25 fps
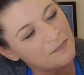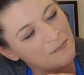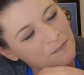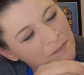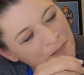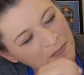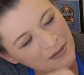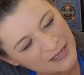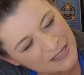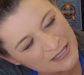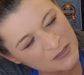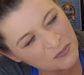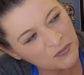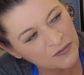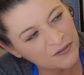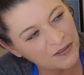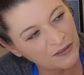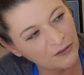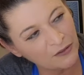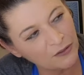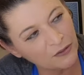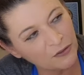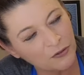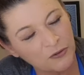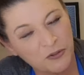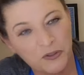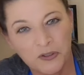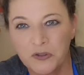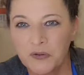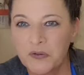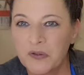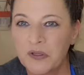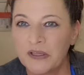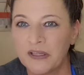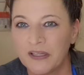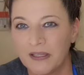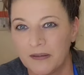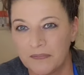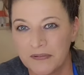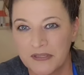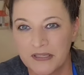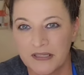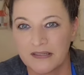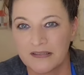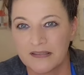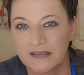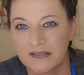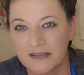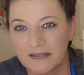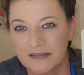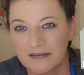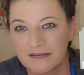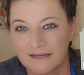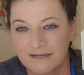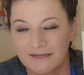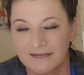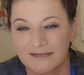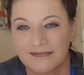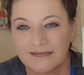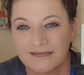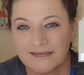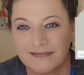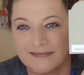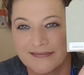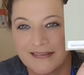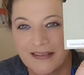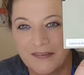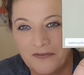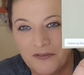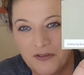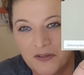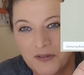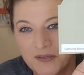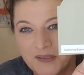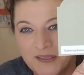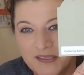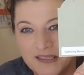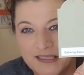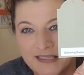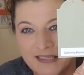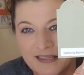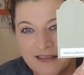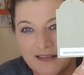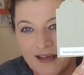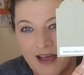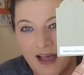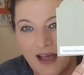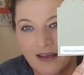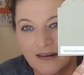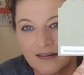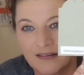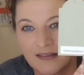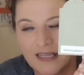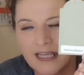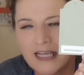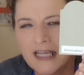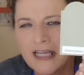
mixed with a little eucalyptus, if you can see that.